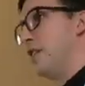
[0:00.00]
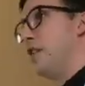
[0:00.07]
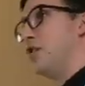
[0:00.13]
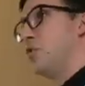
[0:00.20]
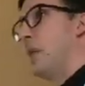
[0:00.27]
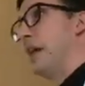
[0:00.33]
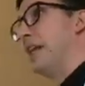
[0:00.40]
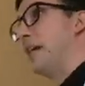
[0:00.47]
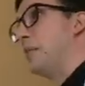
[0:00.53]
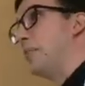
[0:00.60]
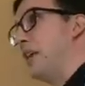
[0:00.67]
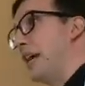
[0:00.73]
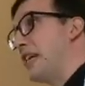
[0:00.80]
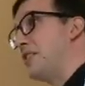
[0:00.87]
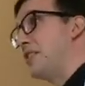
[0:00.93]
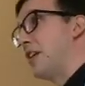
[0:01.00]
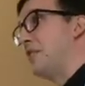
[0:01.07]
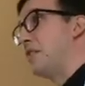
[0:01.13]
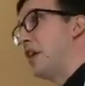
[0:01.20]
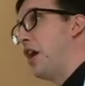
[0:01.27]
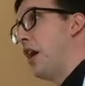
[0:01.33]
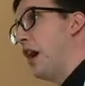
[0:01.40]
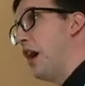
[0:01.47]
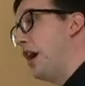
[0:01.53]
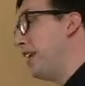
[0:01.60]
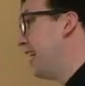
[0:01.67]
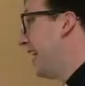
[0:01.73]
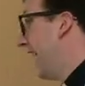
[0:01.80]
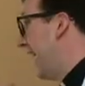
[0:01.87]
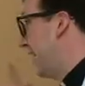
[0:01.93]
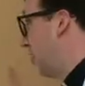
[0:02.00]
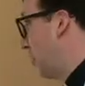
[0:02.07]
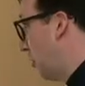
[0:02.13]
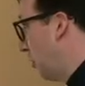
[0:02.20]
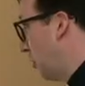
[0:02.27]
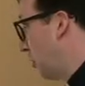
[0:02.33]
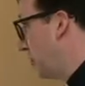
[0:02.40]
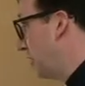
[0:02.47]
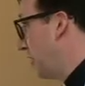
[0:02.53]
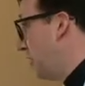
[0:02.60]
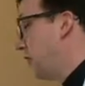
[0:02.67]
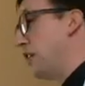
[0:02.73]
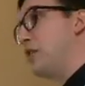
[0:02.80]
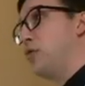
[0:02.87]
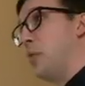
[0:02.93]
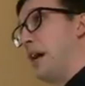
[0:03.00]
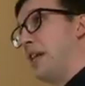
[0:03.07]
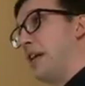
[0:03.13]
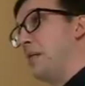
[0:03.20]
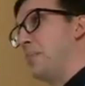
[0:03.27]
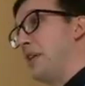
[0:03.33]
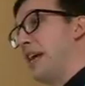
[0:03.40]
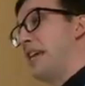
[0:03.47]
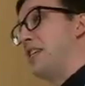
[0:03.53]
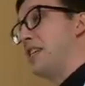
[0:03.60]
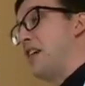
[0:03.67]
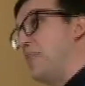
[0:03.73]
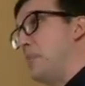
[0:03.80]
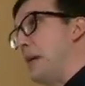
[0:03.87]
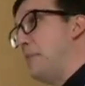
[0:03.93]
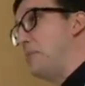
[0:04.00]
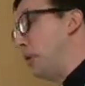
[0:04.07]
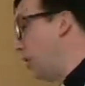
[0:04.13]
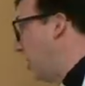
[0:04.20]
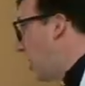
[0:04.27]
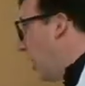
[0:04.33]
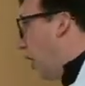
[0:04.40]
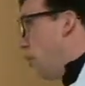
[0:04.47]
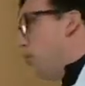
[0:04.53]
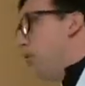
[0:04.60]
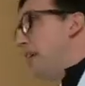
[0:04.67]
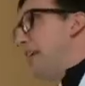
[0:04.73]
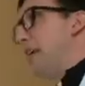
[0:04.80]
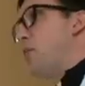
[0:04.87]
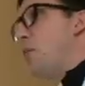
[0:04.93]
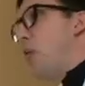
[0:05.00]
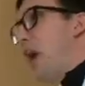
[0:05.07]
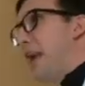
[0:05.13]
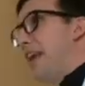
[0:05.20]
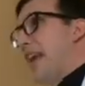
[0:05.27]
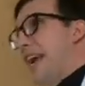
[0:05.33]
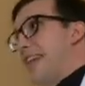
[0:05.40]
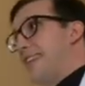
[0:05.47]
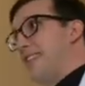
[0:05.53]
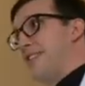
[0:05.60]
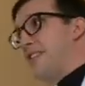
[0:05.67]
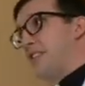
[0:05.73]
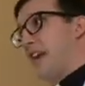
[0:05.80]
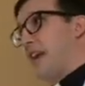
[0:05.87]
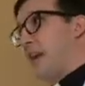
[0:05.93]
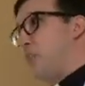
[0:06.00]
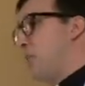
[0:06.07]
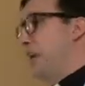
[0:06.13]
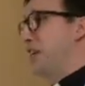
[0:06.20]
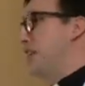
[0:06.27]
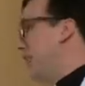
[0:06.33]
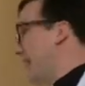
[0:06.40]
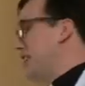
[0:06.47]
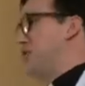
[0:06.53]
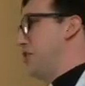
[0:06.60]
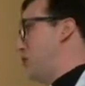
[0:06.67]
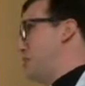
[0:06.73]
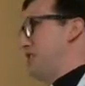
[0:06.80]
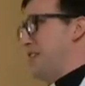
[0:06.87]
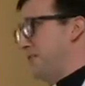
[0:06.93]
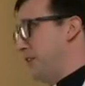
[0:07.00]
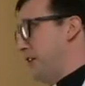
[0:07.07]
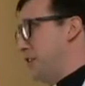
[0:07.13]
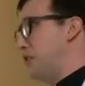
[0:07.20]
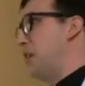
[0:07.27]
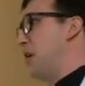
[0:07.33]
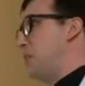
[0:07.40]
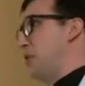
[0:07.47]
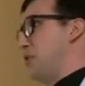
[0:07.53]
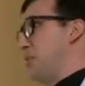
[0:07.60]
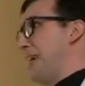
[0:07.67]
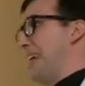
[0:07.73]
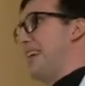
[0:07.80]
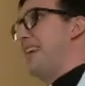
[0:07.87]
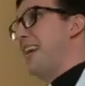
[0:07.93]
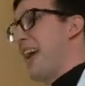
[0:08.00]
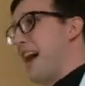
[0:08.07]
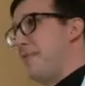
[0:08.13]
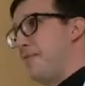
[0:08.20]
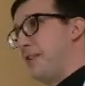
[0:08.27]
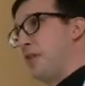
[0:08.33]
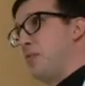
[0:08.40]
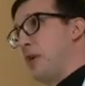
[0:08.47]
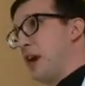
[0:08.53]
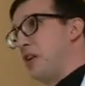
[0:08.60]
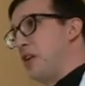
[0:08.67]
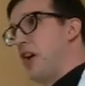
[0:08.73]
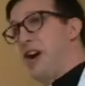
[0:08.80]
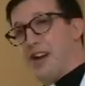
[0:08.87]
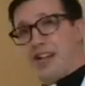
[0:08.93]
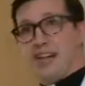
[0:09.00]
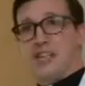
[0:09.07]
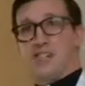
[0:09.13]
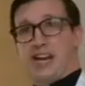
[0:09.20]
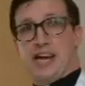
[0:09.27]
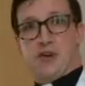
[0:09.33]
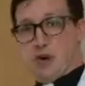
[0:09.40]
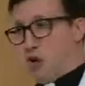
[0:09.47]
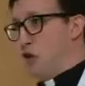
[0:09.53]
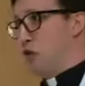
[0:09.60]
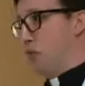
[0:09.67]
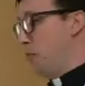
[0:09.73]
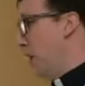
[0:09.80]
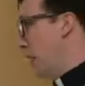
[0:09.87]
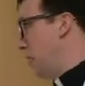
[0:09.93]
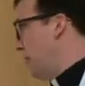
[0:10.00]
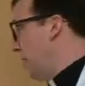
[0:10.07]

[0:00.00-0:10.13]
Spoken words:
the dwelling place of God, and earth, the dwelling place of people, are really one and the same. Where there is no difference between heaven where God is and earth where